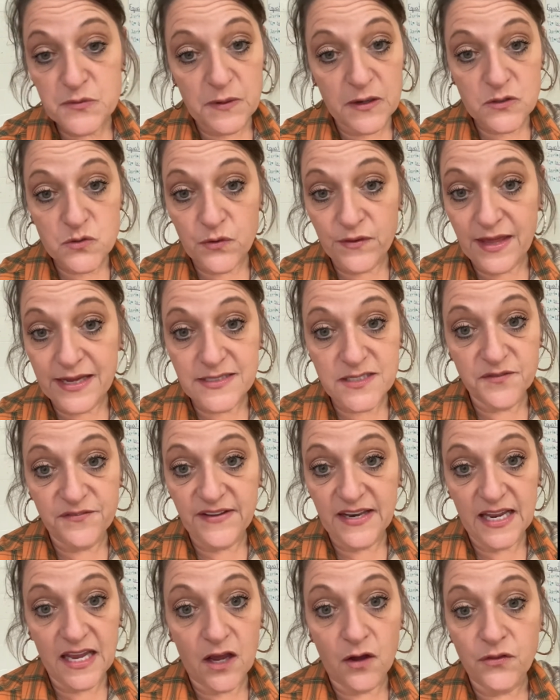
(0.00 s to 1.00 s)
Bosworth has a
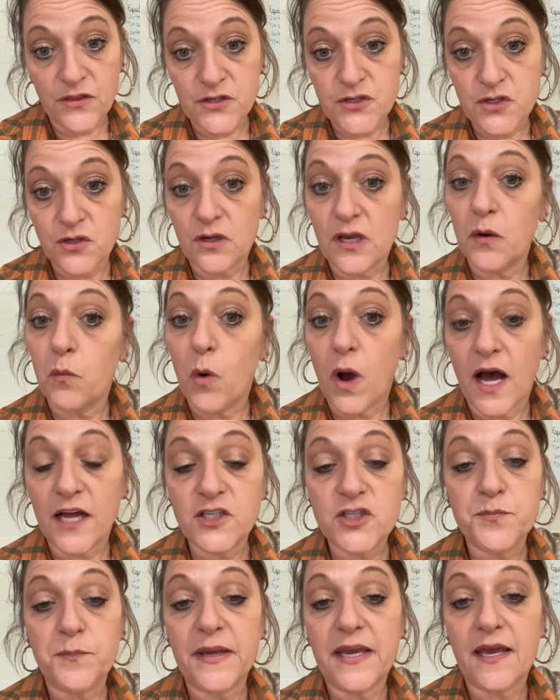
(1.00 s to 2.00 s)
video that you can
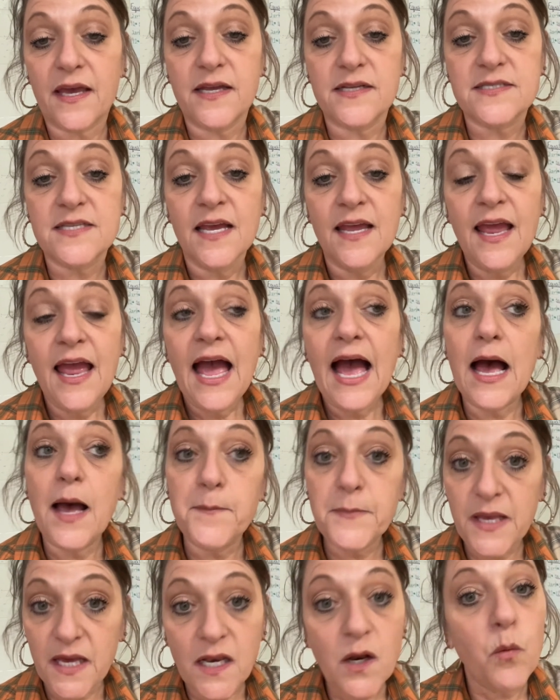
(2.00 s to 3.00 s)
watch, because I'm
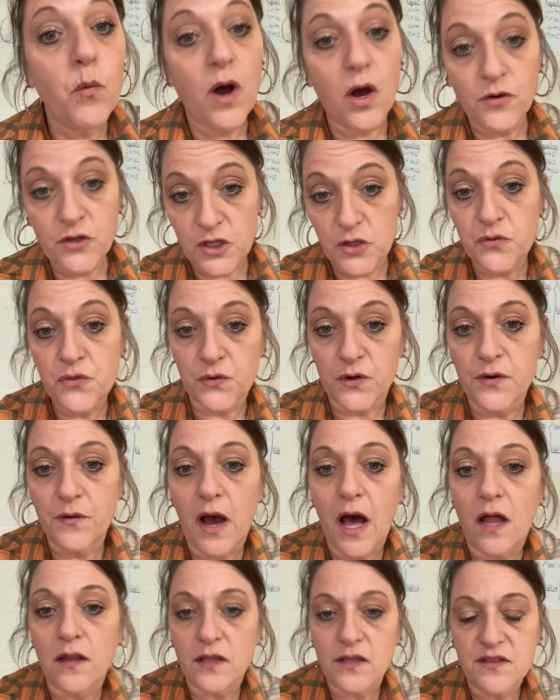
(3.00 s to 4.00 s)
going to walk you through
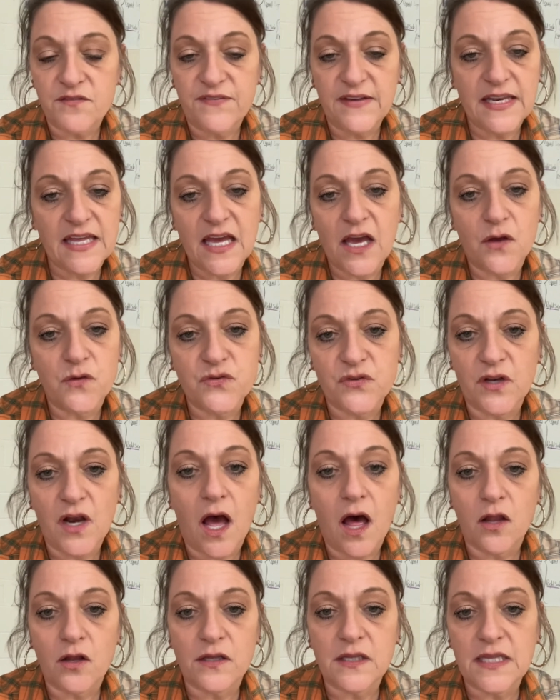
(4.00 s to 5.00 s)
all of the videos and
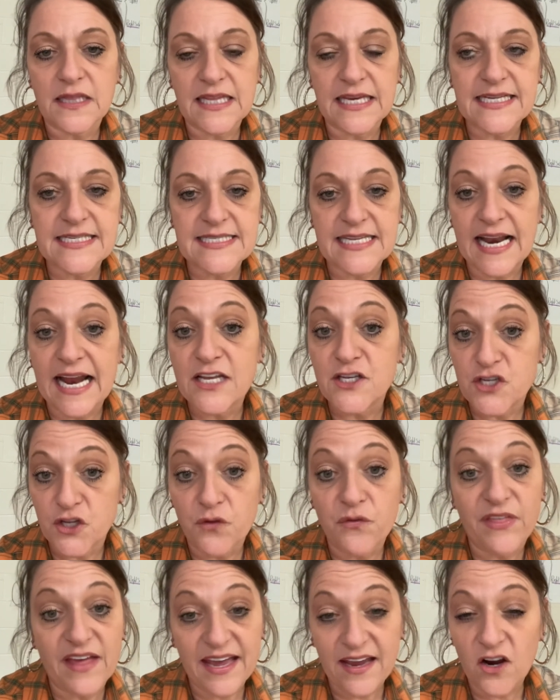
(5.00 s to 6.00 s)
all of the things that I do
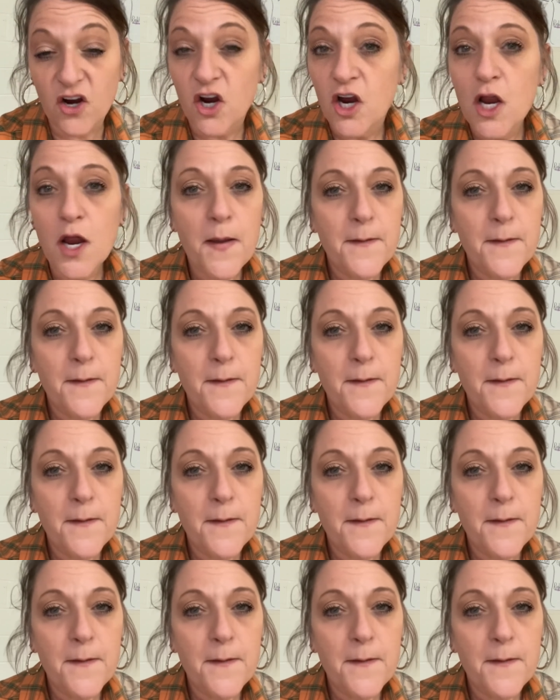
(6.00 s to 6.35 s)
there,